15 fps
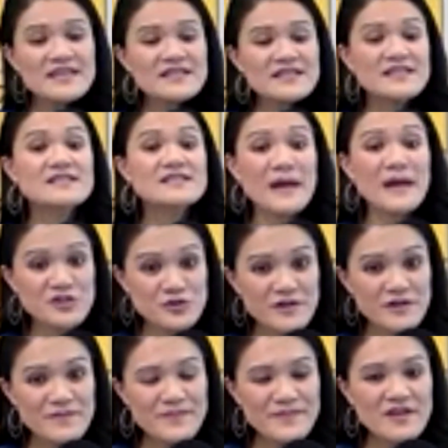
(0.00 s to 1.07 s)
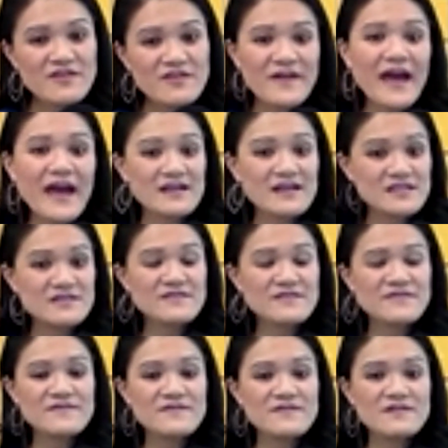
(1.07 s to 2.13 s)
it's a spectrum of active
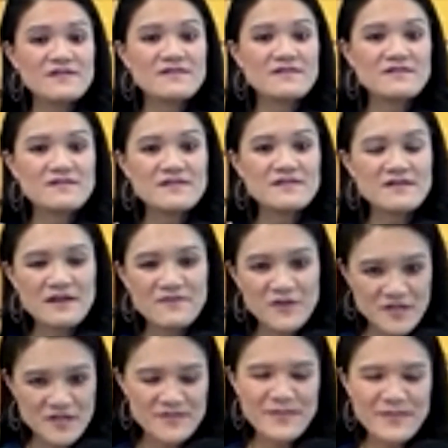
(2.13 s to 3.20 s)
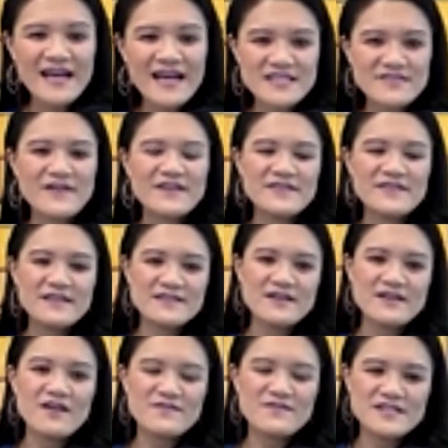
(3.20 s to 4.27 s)
versus passive. I think
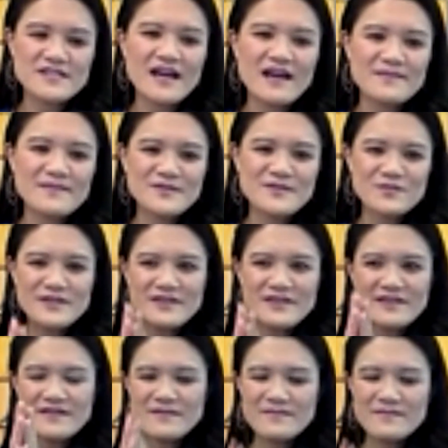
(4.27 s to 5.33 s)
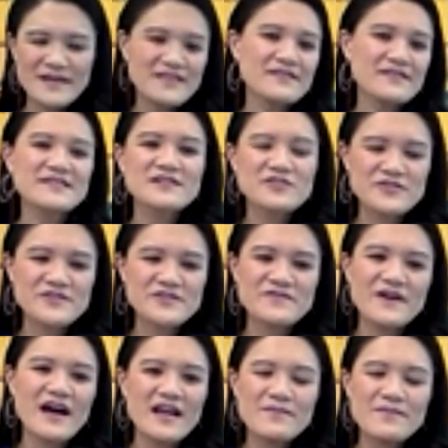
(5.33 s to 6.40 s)
oftentimes we make this clear
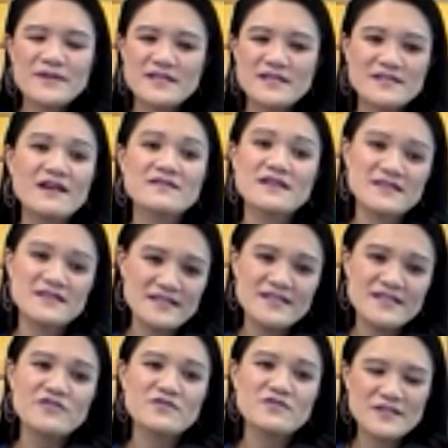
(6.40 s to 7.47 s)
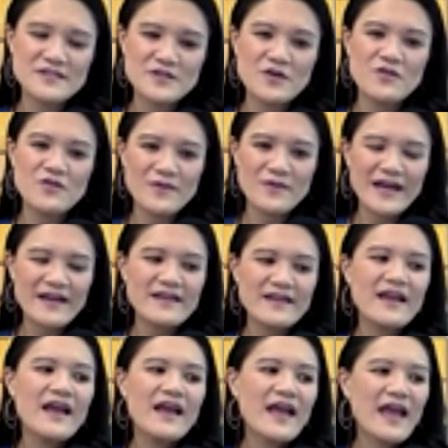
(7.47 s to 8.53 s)
divide, but it's not necessarily so, right?
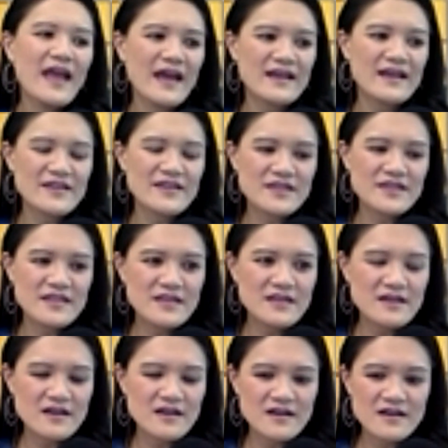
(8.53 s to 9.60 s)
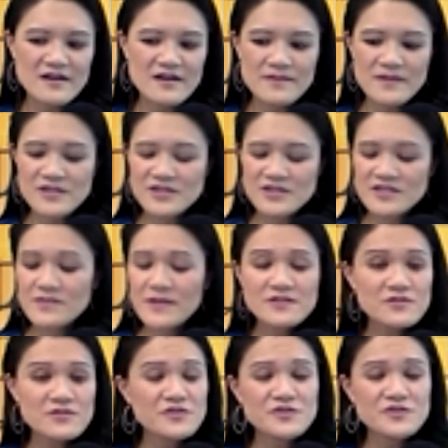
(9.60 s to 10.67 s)
And I think um, it just
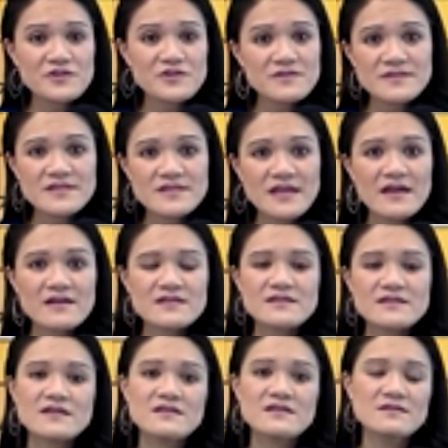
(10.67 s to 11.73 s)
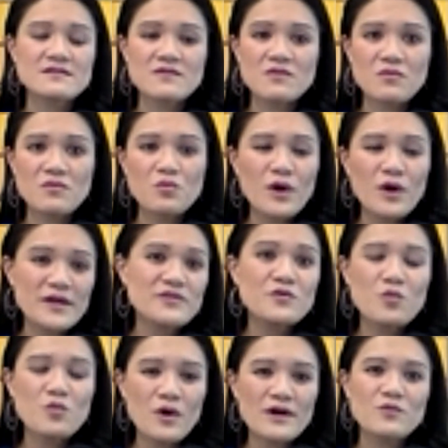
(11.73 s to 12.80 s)
depends on your circumstance and what you
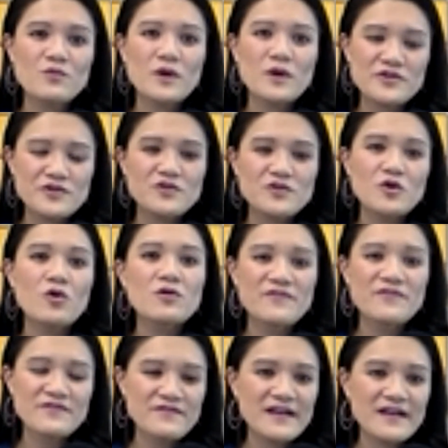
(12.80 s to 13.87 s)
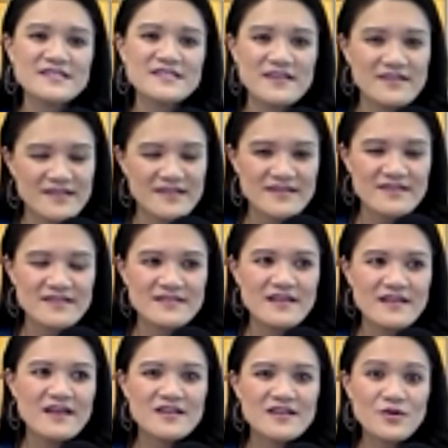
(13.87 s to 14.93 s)
want, what your goal of investing is.
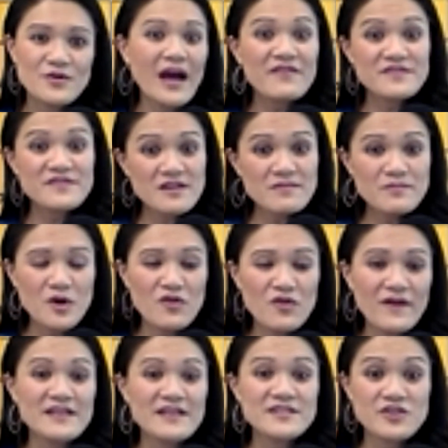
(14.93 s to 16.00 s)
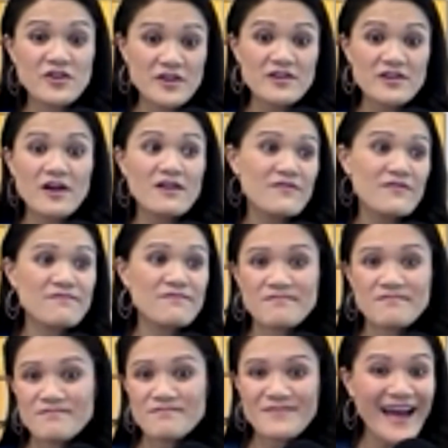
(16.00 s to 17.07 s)
So I've done both. I started off
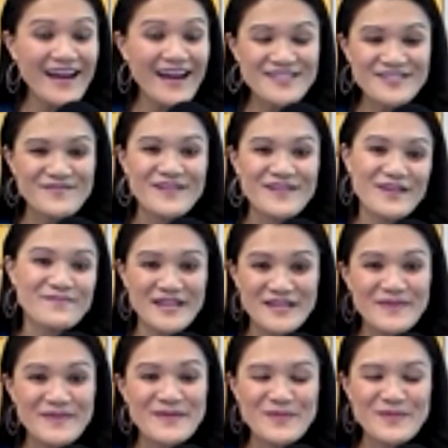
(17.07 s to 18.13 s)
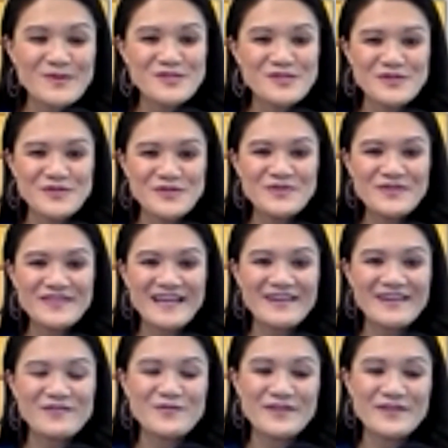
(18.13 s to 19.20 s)
active like many people do
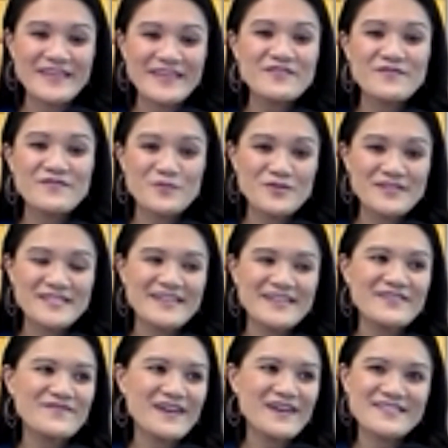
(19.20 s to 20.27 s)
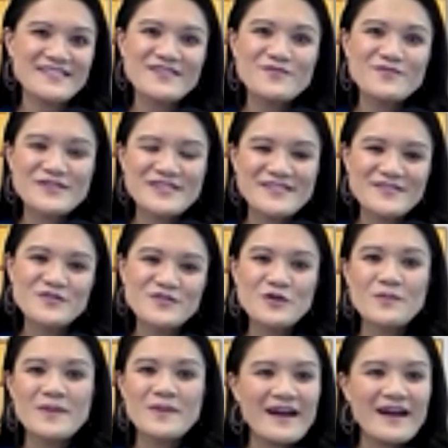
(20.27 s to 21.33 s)
that we think of real estate investing which is to
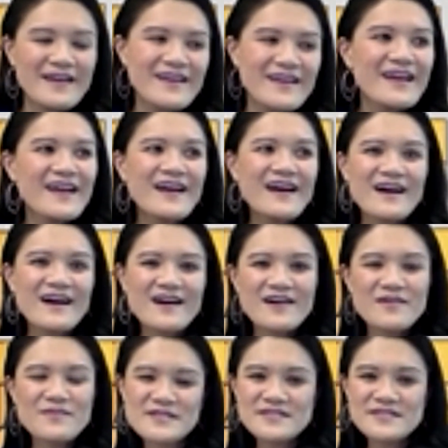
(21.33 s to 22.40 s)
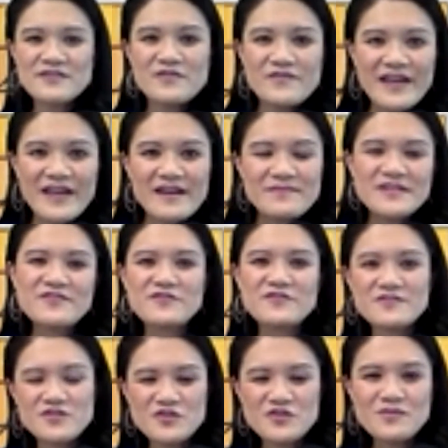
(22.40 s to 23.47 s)
go buy um, a single family or
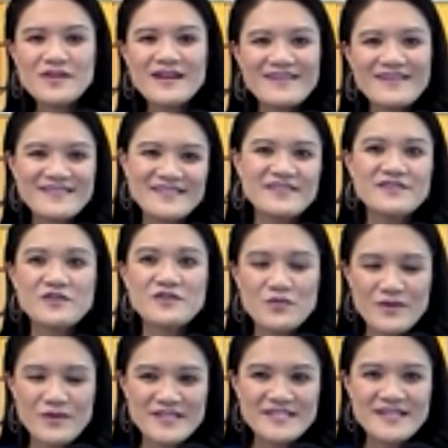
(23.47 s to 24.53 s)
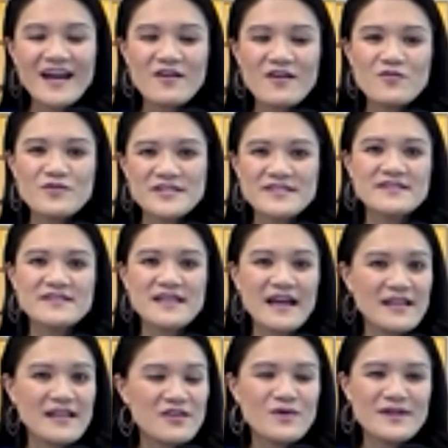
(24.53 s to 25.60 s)
a duplex and then go rent it out which is
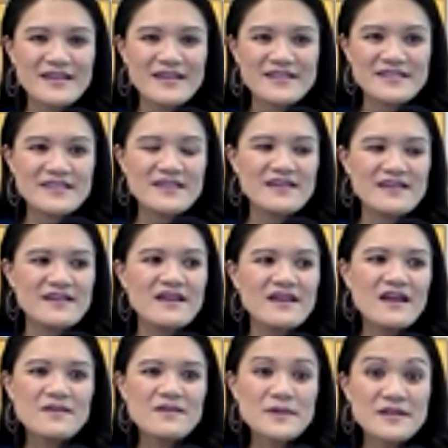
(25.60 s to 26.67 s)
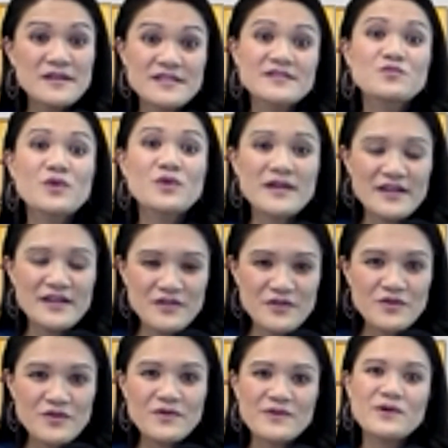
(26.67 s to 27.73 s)
exactly what i did because it's what I
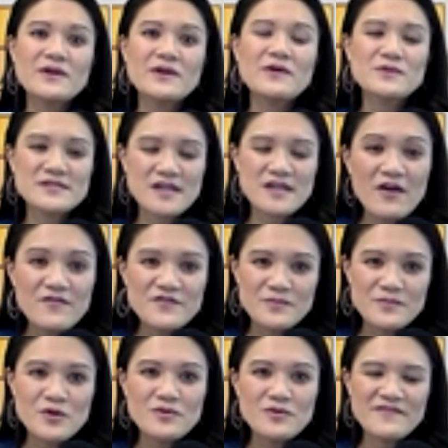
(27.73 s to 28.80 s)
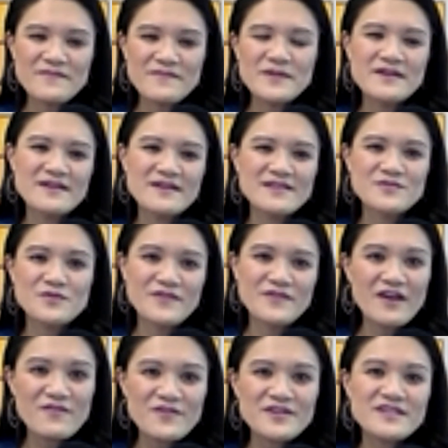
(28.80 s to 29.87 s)
knew and what I was comfortable with. Because with
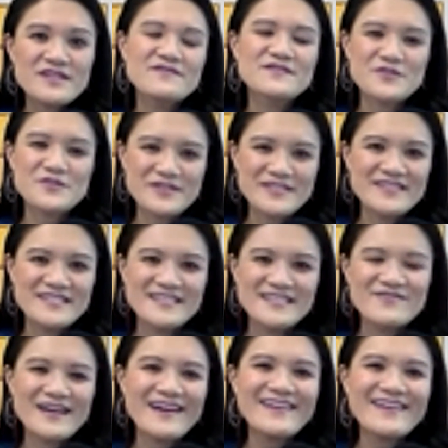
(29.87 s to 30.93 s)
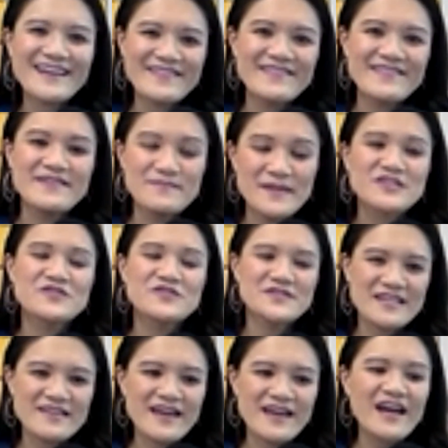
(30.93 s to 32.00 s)
comfort gives certainty, right? And it makes you
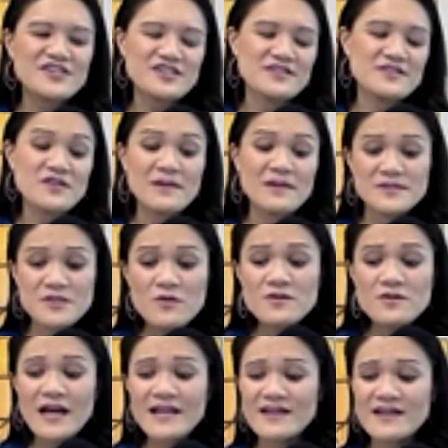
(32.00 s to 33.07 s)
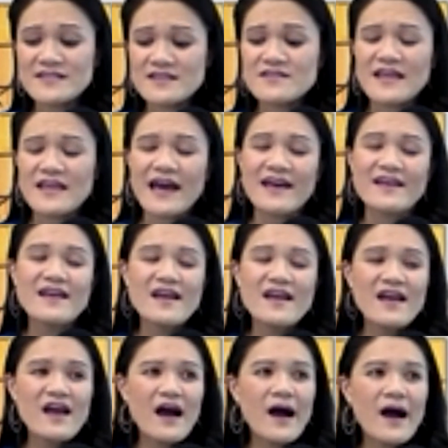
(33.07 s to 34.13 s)
take action. So I'm so glad I did that.
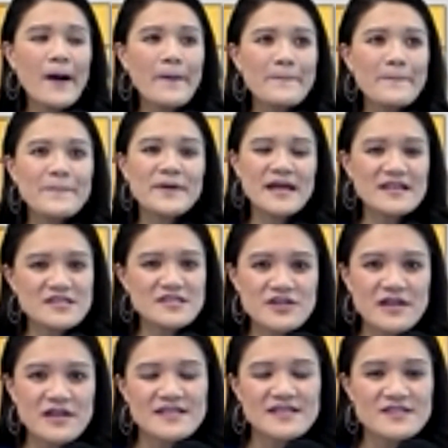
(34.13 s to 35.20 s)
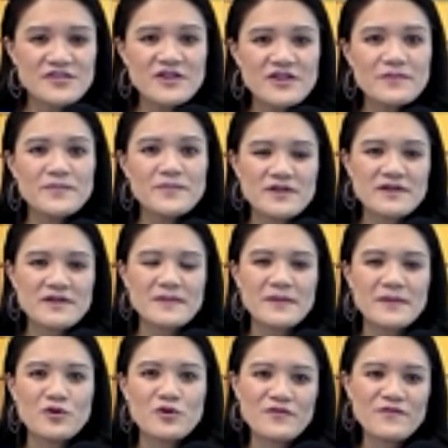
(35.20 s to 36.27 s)
Um, but I, as I started building up my
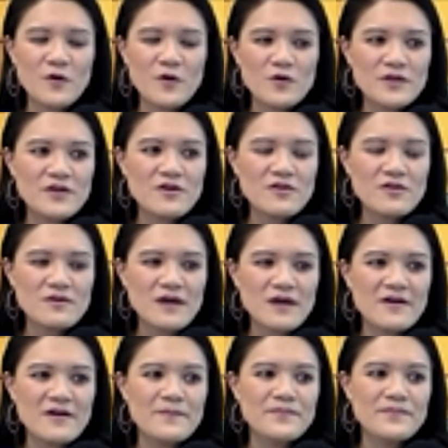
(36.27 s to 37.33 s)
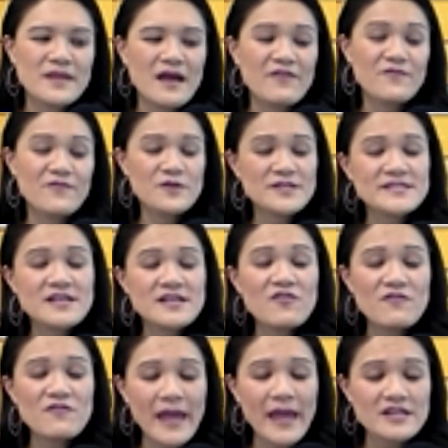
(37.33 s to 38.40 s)
portfolio, um, I first
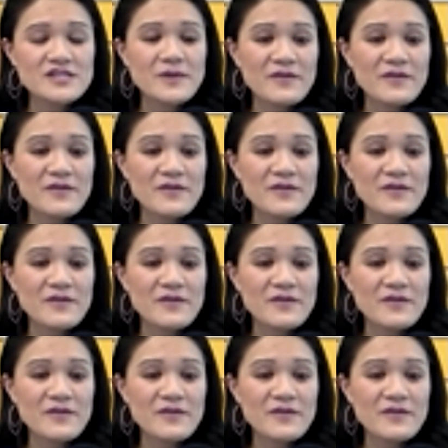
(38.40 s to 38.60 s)
self managed my